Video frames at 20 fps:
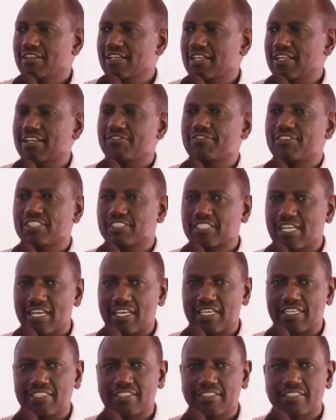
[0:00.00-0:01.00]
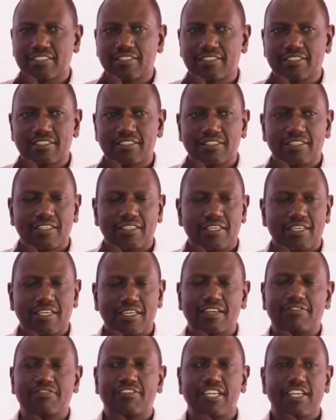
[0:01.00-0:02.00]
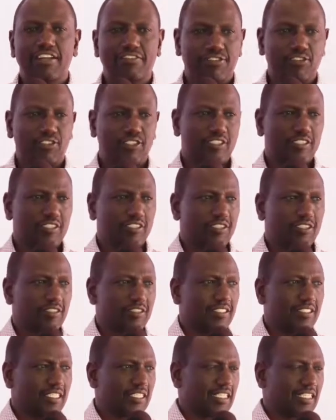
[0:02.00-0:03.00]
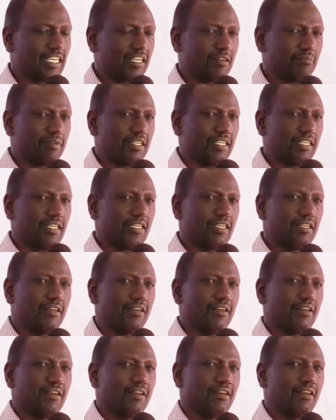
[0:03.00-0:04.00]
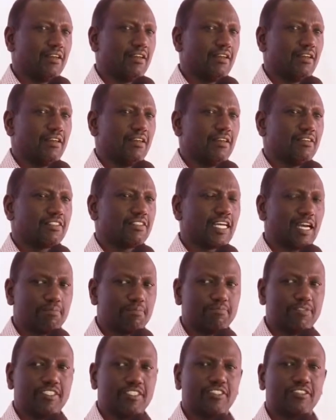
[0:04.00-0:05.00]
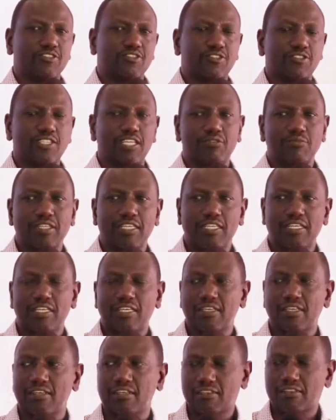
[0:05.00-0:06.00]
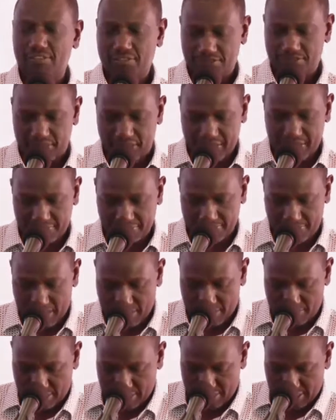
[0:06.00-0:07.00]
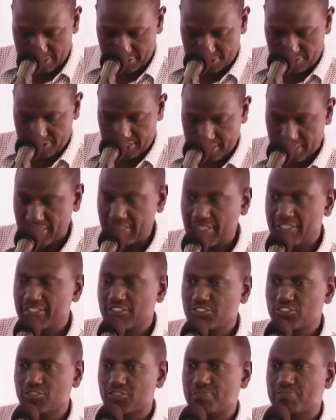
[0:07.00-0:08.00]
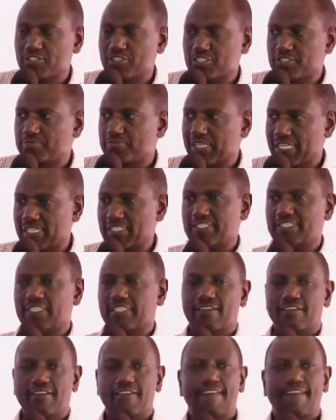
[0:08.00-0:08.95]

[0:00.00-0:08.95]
and every talent and every effort that can be tapped so that we can drive our country to prosperity.